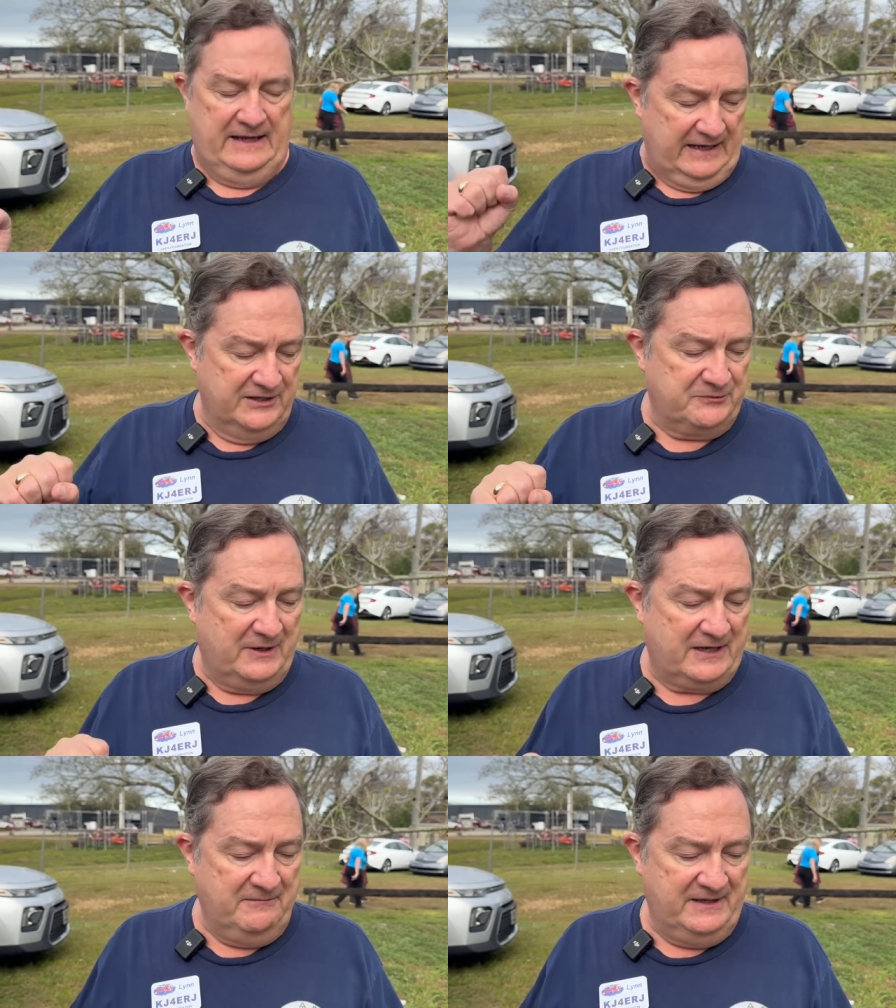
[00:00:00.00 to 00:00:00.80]
His
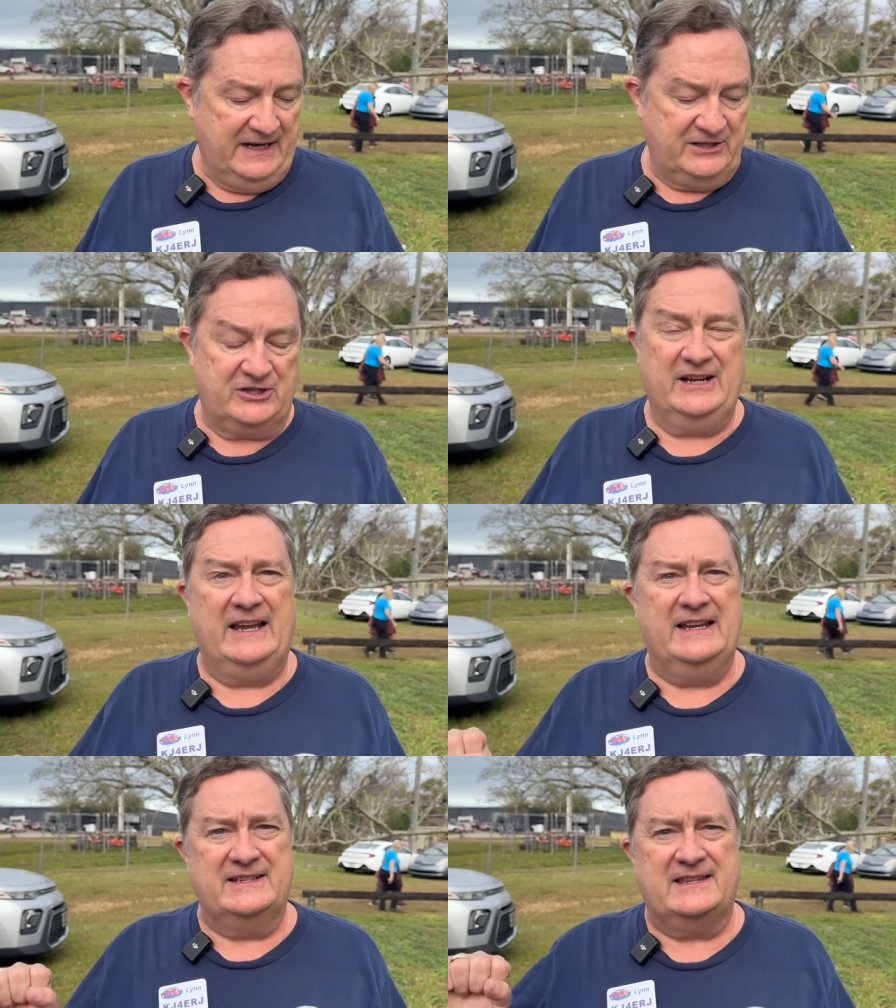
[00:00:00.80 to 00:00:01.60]
recommendation
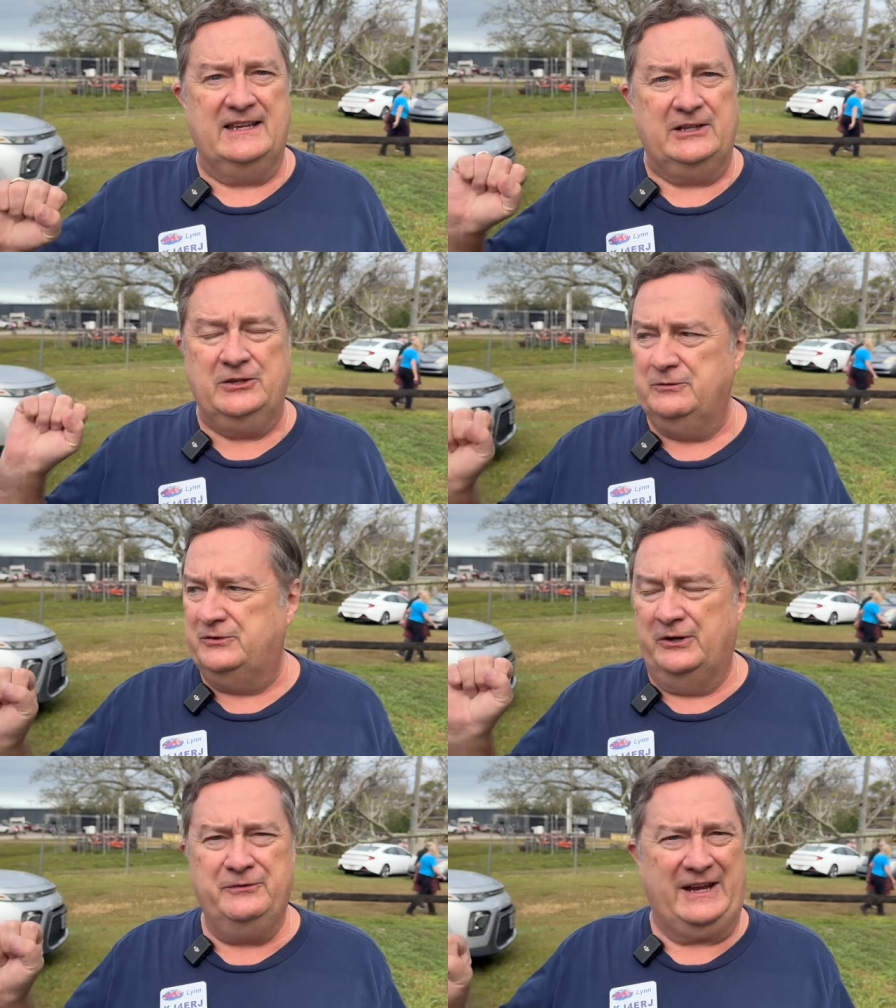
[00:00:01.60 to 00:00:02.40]
is that you
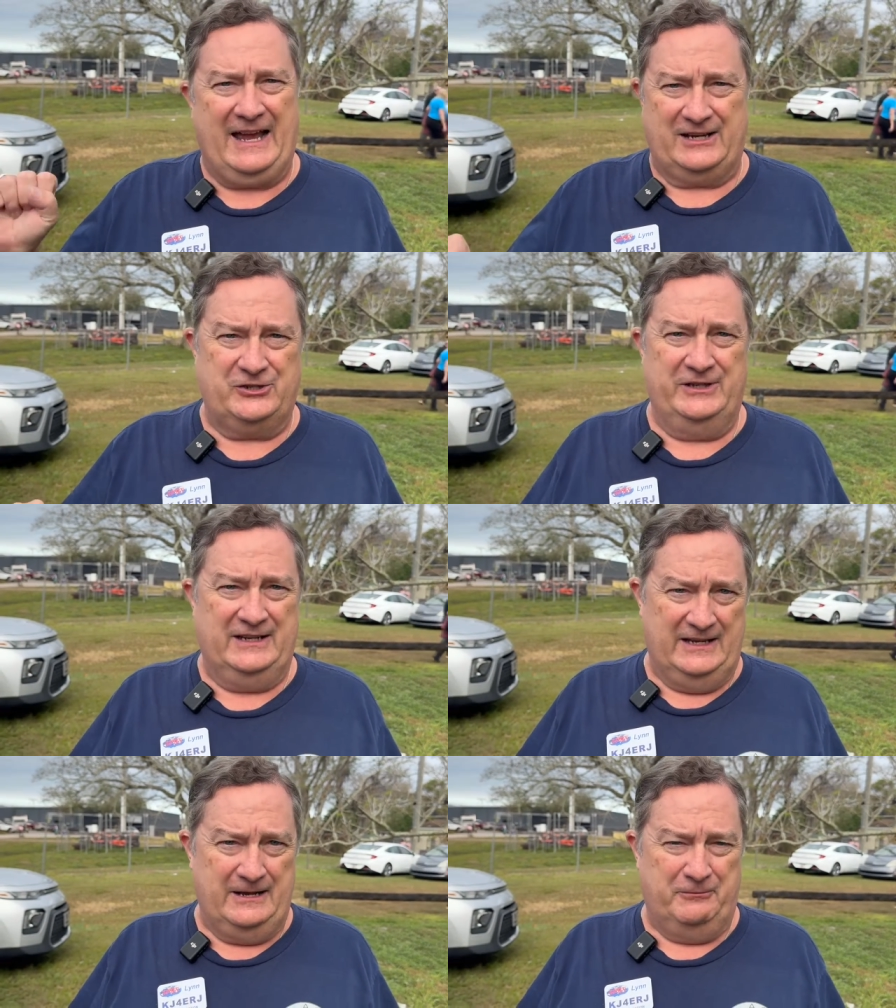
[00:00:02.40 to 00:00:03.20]
don't actually
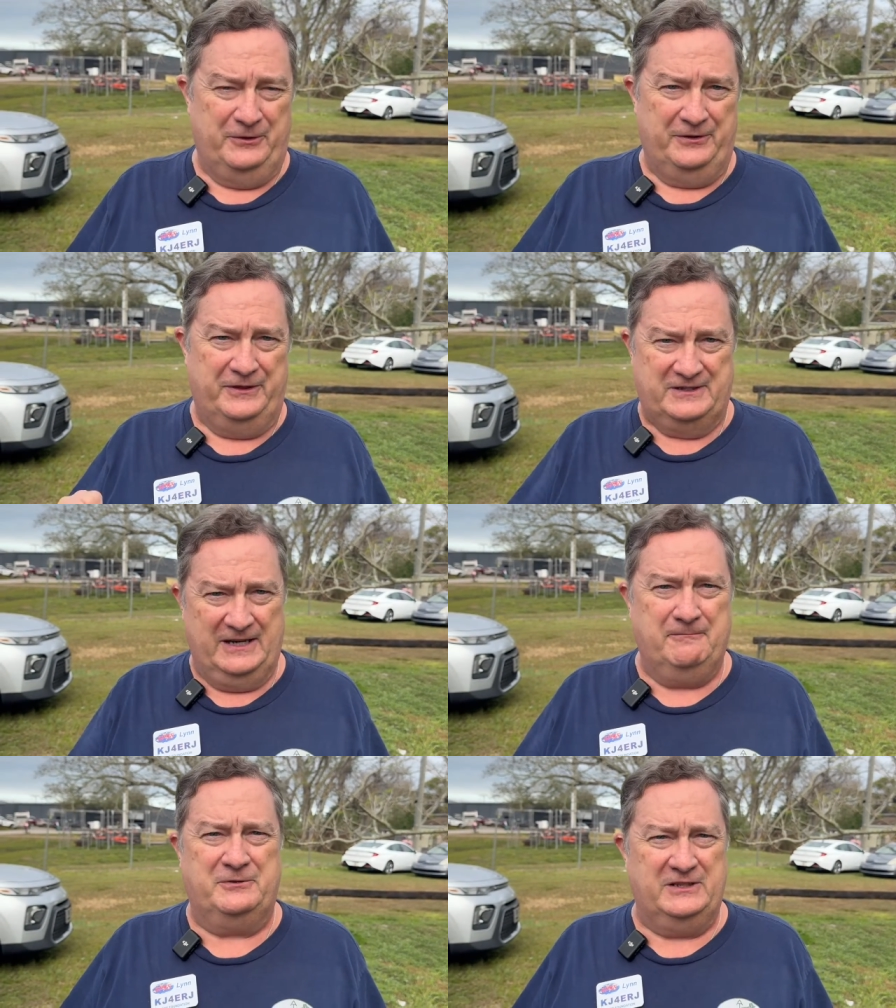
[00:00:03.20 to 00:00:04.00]
enable the
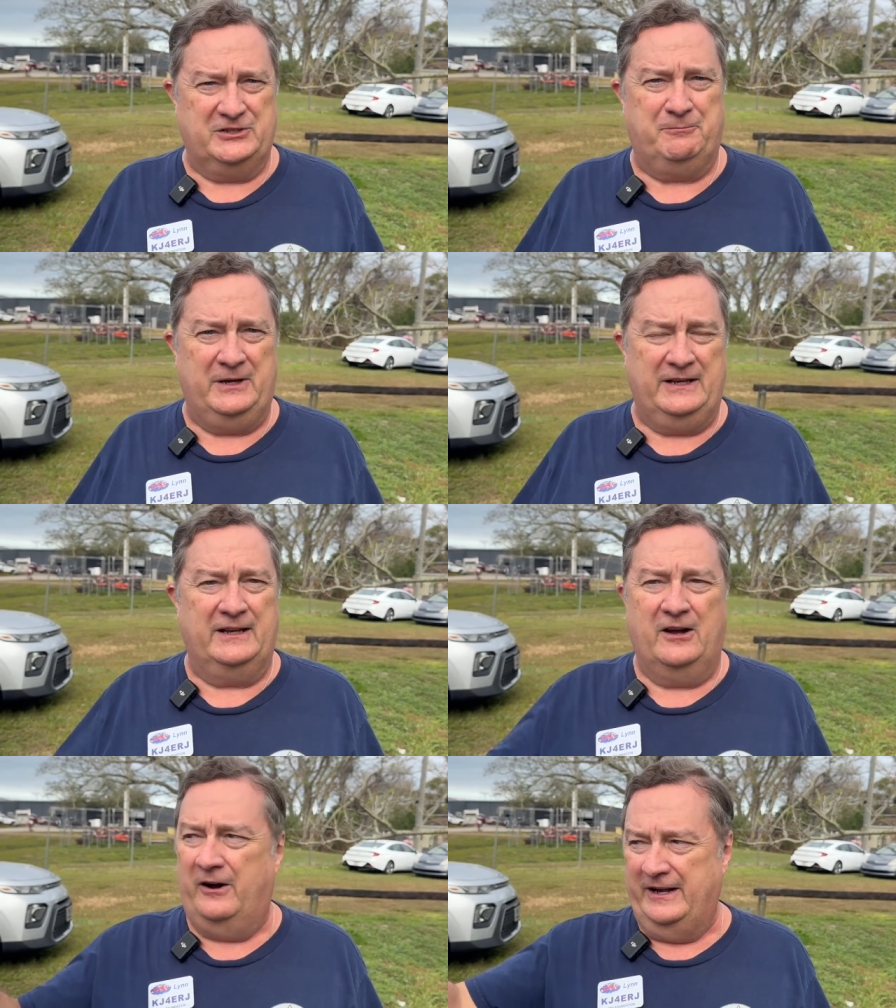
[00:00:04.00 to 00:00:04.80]
temp
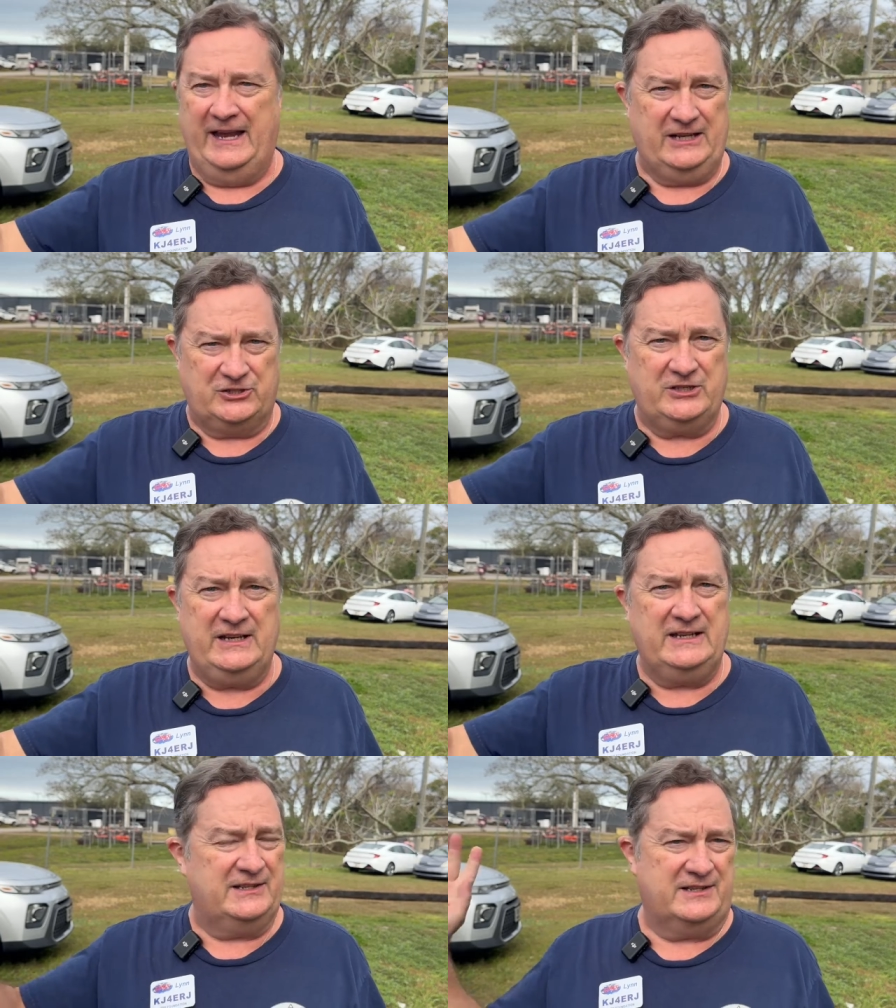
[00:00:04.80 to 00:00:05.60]
digipeating on
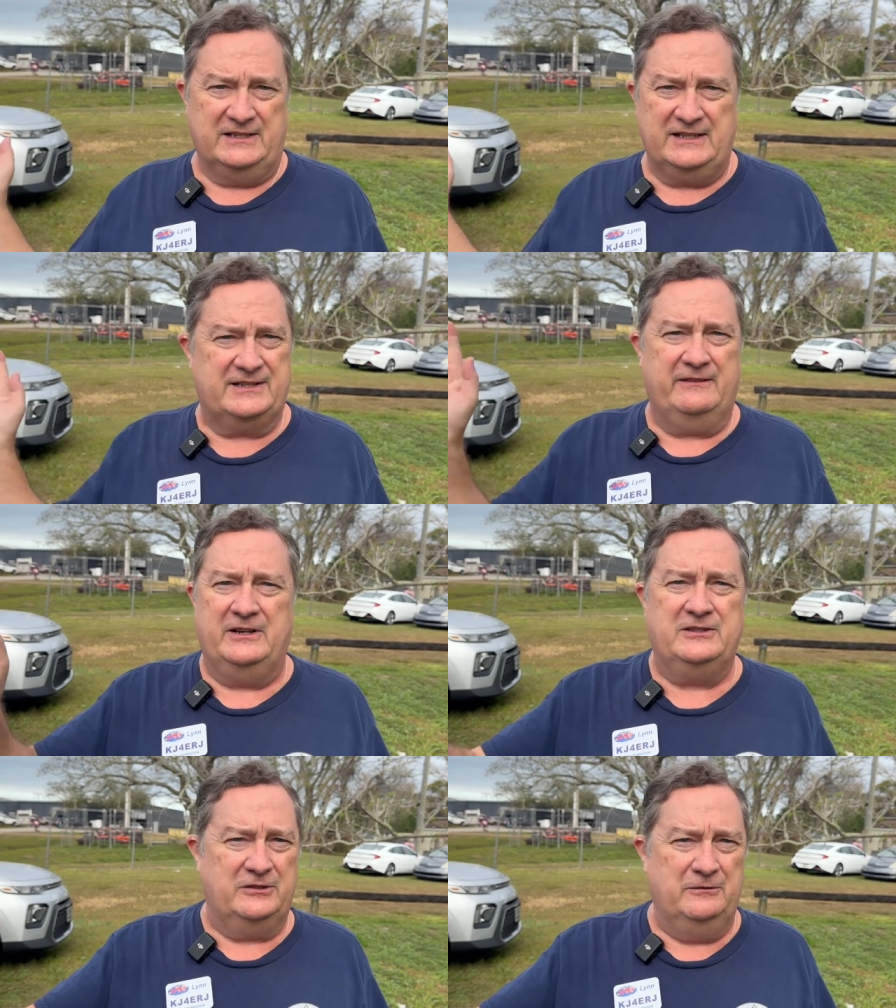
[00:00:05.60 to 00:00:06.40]
HTs, the
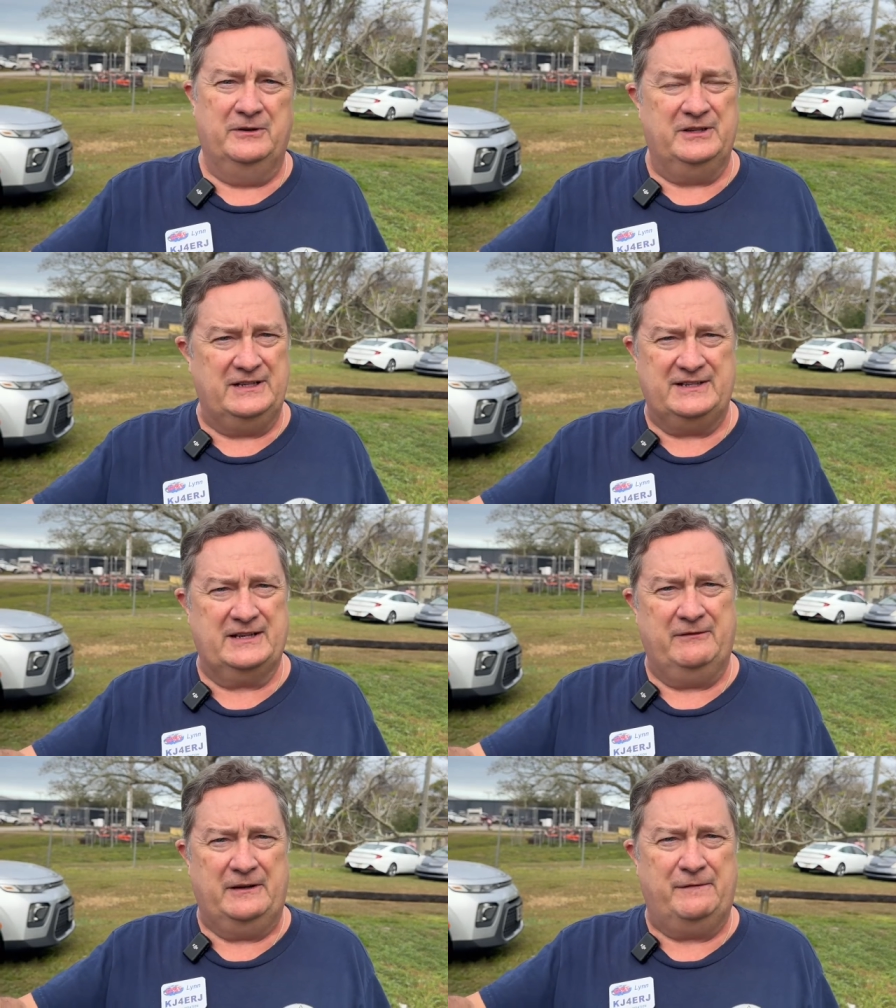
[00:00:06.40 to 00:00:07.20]
D72 or the
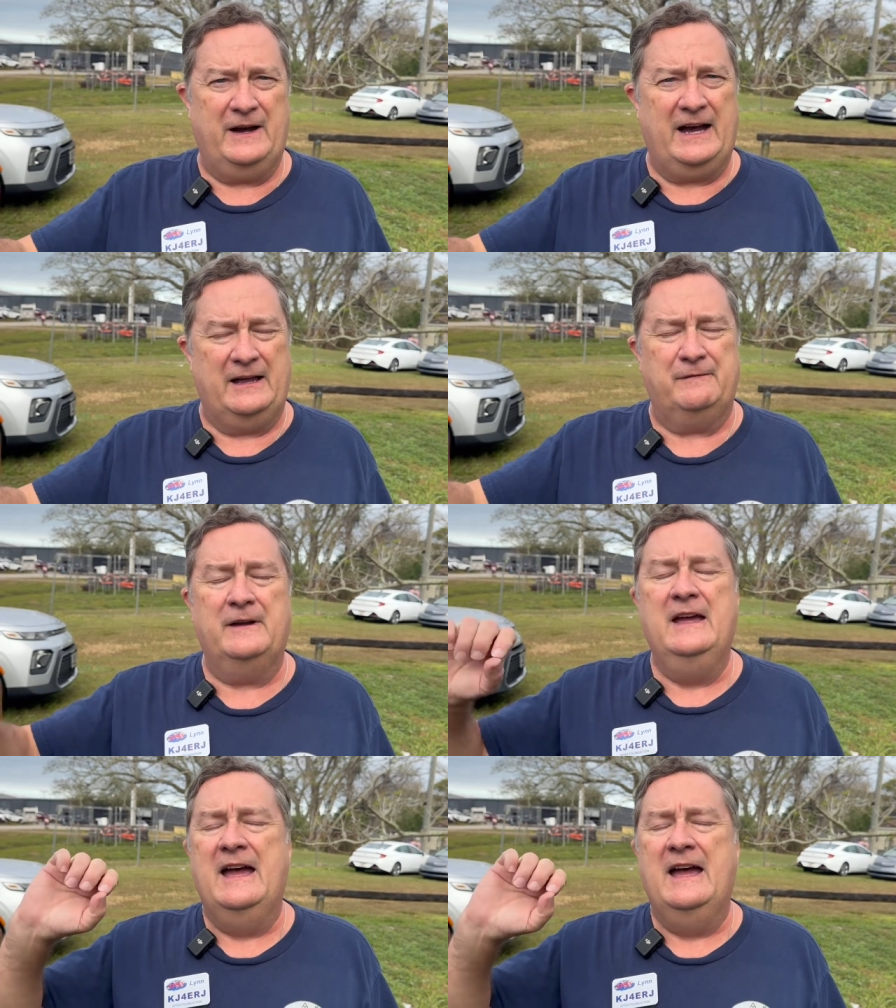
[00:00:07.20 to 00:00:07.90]
D75,